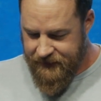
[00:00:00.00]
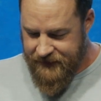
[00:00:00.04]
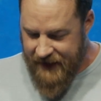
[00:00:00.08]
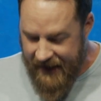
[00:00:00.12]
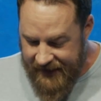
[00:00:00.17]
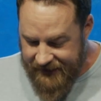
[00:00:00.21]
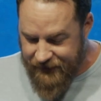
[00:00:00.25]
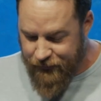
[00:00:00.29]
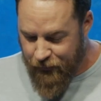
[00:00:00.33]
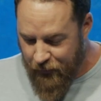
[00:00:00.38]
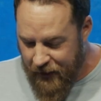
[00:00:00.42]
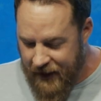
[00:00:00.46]

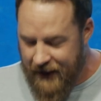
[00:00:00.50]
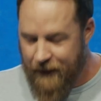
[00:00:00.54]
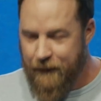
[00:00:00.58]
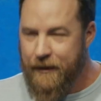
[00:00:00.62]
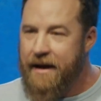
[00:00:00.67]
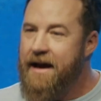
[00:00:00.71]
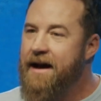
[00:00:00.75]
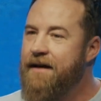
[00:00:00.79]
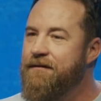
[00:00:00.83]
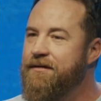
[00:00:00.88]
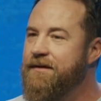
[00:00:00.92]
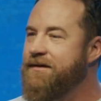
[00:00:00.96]
That's why
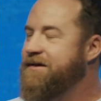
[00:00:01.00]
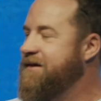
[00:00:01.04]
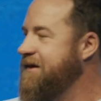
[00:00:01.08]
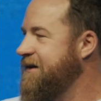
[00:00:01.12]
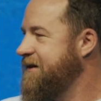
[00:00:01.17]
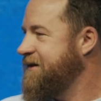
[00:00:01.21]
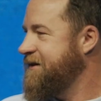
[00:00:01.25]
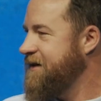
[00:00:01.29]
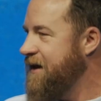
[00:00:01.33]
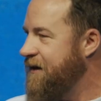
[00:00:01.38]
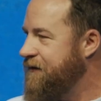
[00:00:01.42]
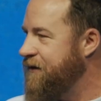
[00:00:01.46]
we have the
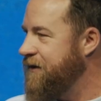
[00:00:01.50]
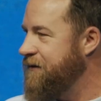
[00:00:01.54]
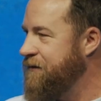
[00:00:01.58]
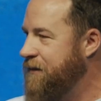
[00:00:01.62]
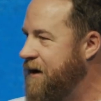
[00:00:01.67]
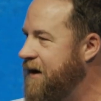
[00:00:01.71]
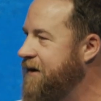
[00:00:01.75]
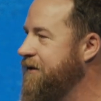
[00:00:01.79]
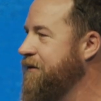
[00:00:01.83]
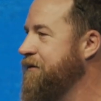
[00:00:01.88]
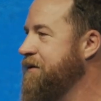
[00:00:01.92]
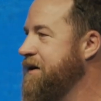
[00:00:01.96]
City Seven,
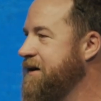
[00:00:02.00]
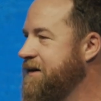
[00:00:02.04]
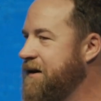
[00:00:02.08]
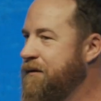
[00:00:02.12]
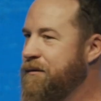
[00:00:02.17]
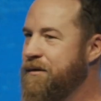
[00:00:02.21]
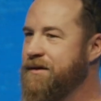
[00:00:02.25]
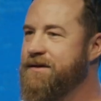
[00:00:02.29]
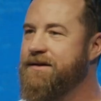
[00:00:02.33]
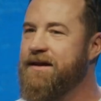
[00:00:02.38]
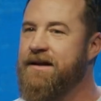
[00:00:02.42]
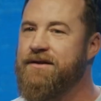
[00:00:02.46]
by the way,
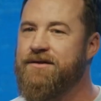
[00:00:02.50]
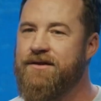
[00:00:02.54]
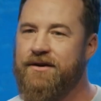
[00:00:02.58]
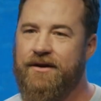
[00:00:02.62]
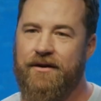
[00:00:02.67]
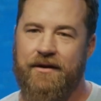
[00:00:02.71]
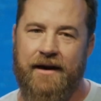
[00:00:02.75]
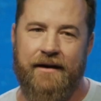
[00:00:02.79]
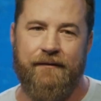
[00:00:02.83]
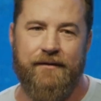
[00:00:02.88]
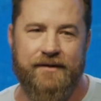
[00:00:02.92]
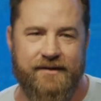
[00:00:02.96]
that we're
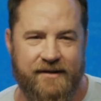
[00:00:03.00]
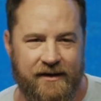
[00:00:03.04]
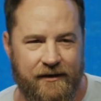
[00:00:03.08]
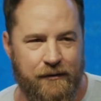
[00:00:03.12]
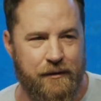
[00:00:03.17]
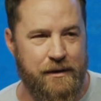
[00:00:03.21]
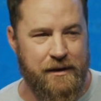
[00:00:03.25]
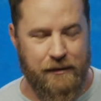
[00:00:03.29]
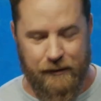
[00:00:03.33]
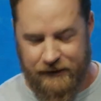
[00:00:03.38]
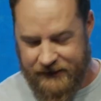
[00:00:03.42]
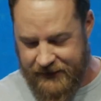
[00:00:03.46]
teaching you every single week.